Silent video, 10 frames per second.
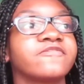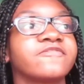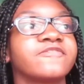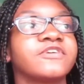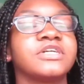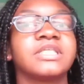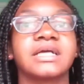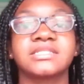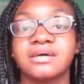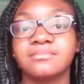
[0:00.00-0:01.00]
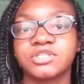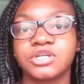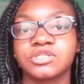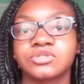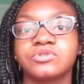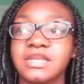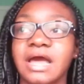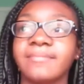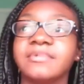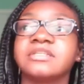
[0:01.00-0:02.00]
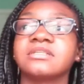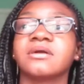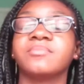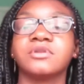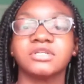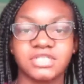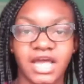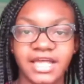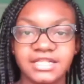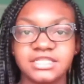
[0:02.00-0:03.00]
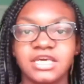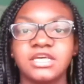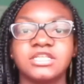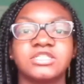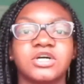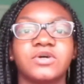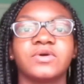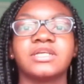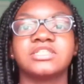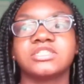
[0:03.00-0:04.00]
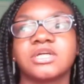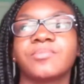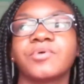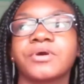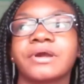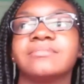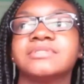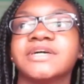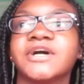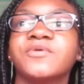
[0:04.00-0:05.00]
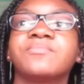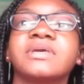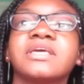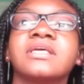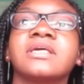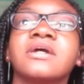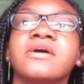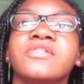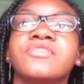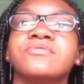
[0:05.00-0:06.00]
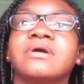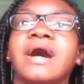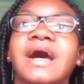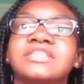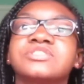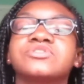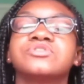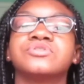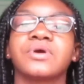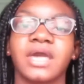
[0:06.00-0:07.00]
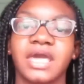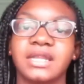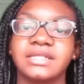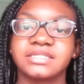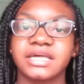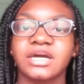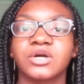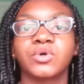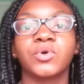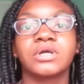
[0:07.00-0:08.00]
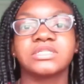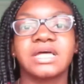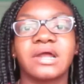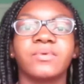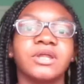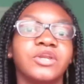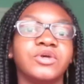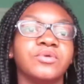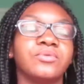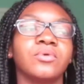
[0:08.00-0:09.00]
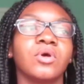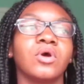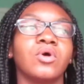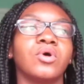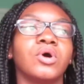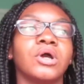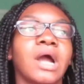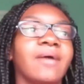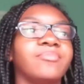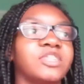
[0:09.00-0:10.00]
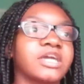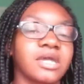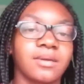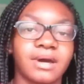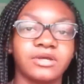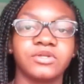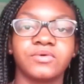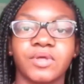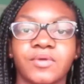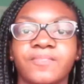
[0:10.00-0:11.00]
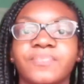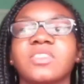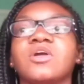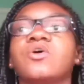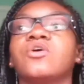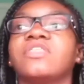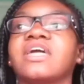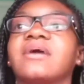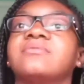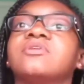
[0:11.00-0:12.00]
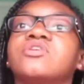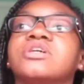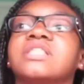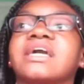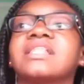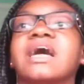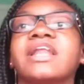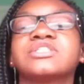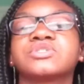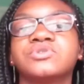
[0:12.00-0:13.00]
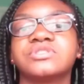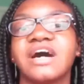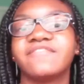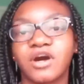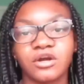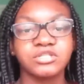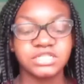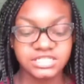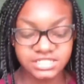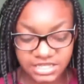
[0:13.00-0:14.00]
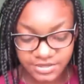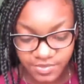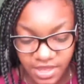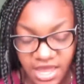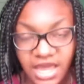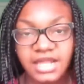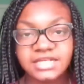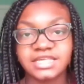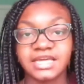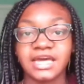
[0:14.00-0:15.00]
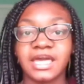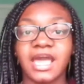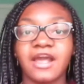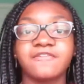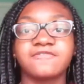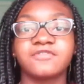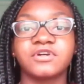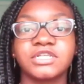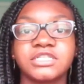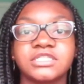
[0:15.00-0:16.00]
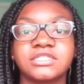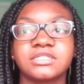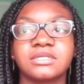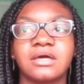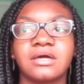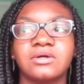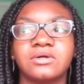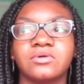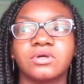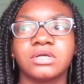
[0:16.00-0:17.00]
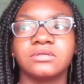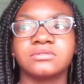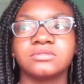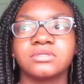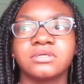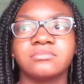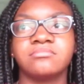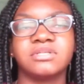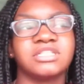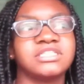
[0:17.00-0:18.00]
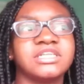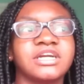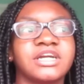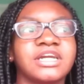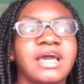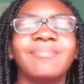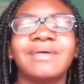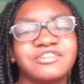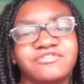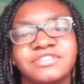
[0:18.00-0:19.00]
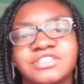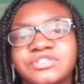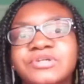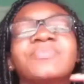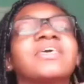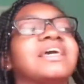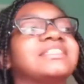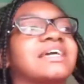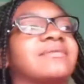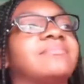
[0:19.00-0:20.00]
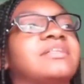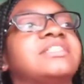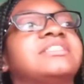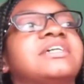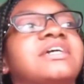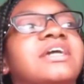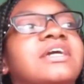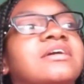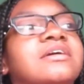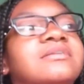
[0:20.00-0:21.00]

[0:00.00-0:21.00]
for like some certain schools, I'm in computer science, so it's just a program to help me throughout high school, and it's like a course that I want to do or I'm thinking about doing. Or like a lot of schools have ROTC, and it's like an Air Force or military, I'm not really sure, it's like a military